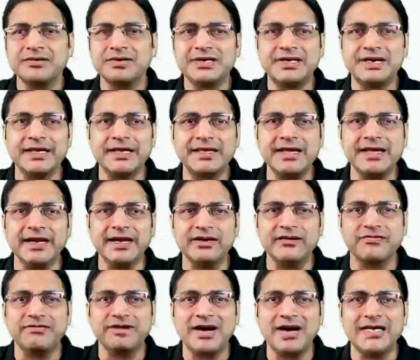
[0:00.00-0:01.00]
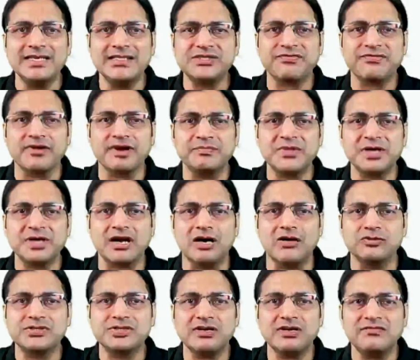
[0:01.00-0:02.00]
taking advice from the
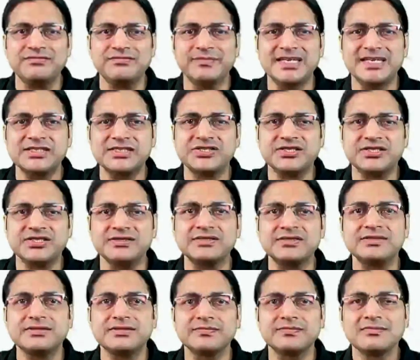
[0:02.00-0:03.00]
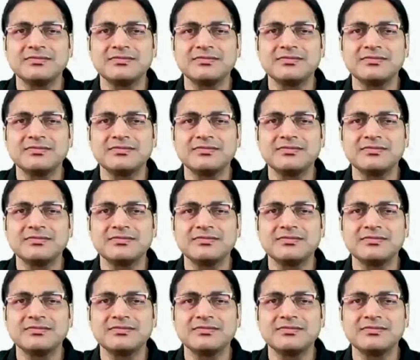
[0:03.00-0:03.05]
council of ministers.